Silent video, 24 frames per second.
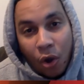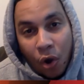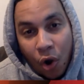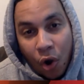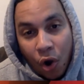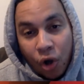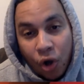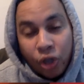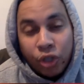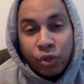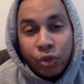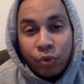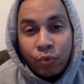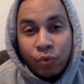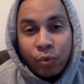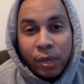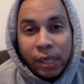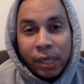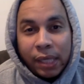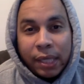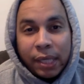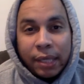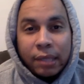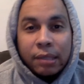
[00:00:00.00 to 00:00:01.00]
are you
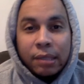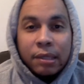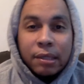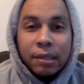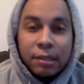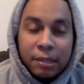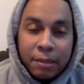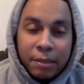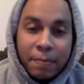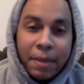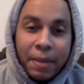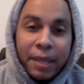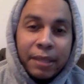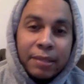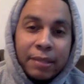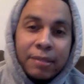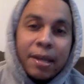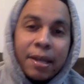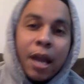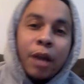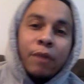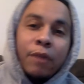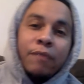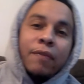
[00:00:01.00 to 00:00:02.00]
willing to make the
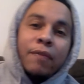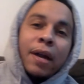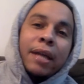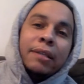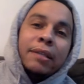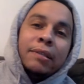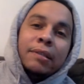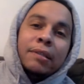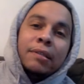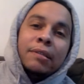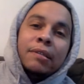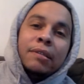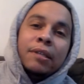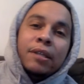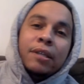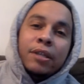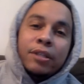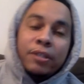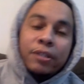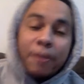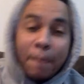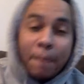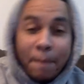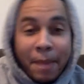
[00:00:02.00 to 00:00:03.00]
sacrifices
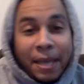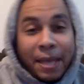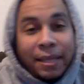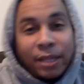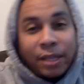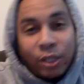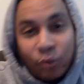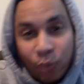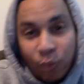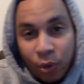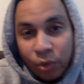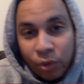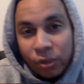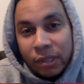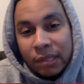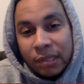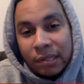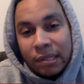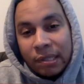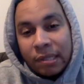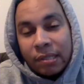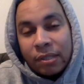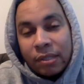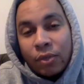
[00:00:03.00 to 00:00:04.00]
to make this work
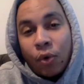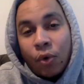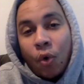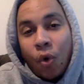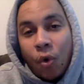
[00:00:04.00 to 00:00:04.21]
this season,